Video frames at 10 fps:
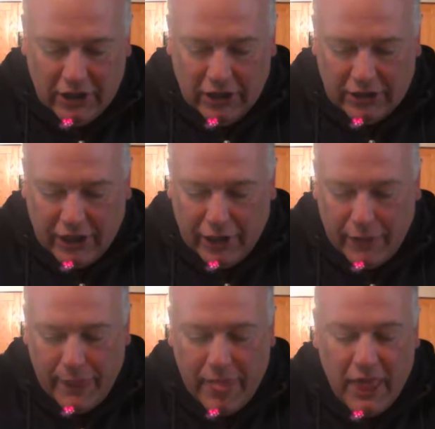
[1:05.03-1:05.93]
Okay?
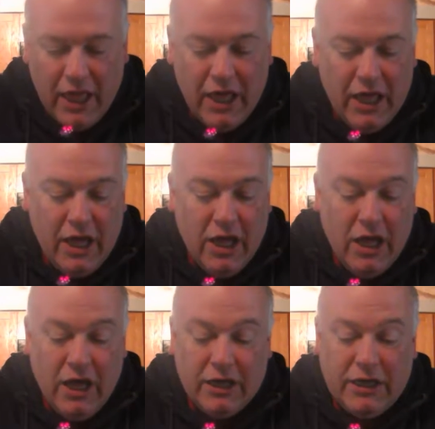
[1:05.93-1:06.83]

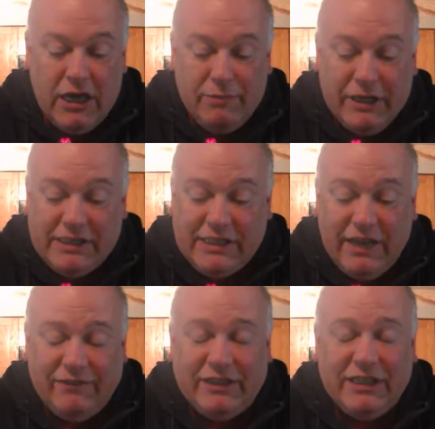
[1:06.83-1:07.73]
Keep a
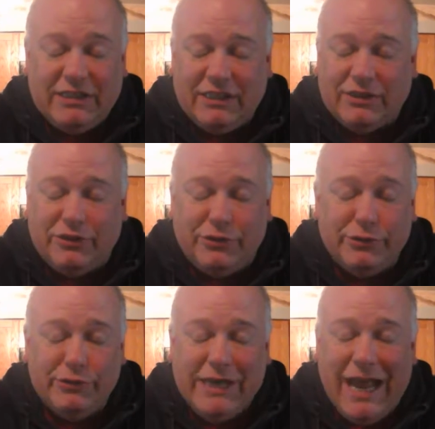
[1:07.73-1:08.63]
safe distance.
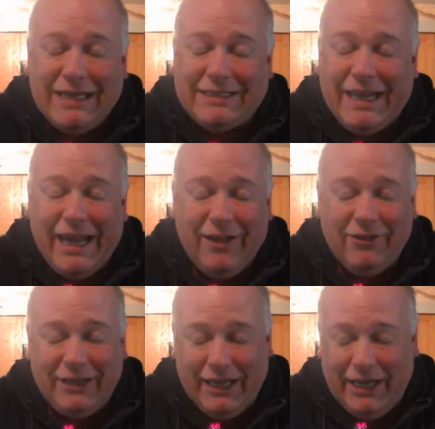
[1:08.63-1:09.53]
Do not
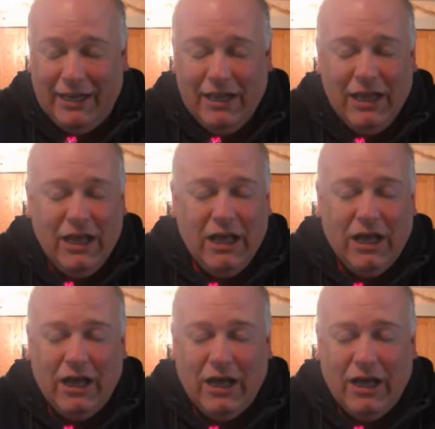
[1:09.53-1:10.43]
tailgate.
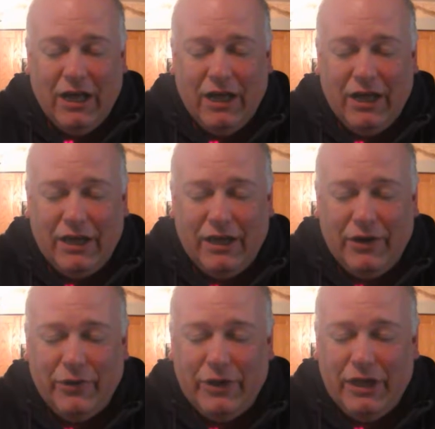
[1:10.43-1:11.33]

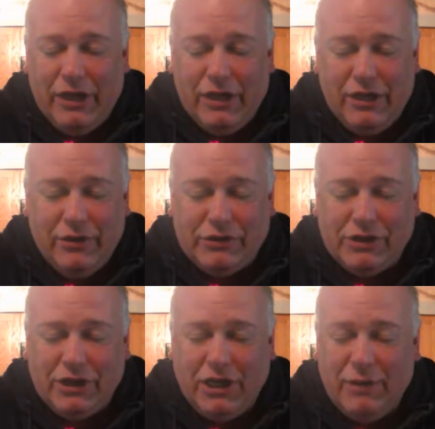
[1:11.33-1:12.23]
You
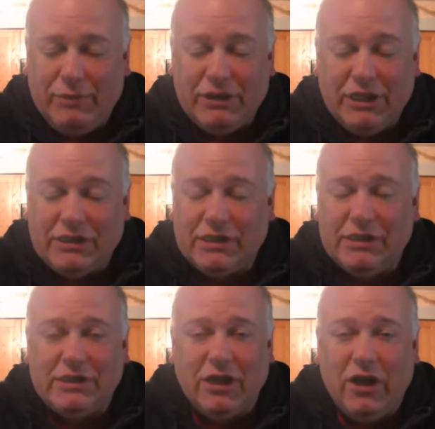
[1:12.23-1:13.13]
should keep a
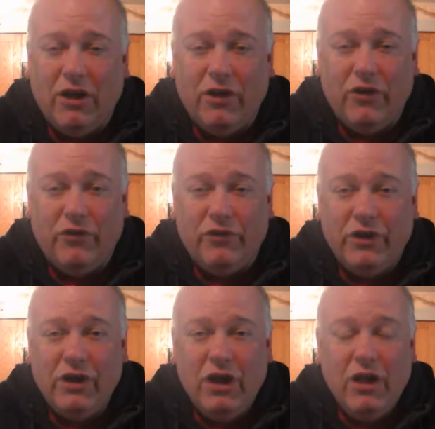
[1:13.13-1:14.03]
distance of
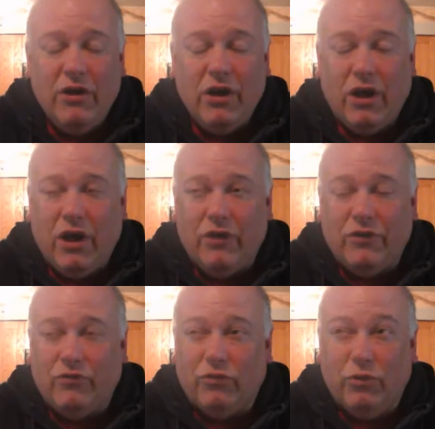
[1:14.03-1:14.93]

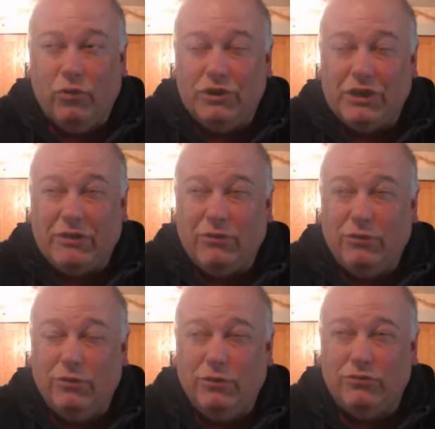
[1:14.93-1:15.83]
the general
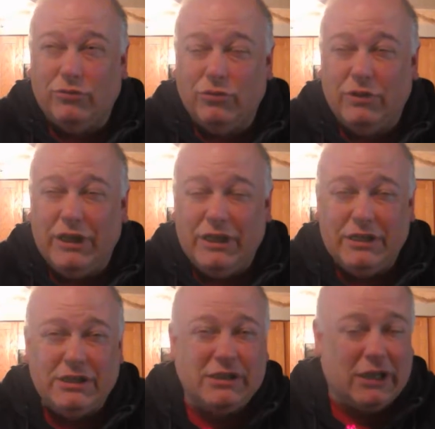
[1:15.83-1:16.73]
rule is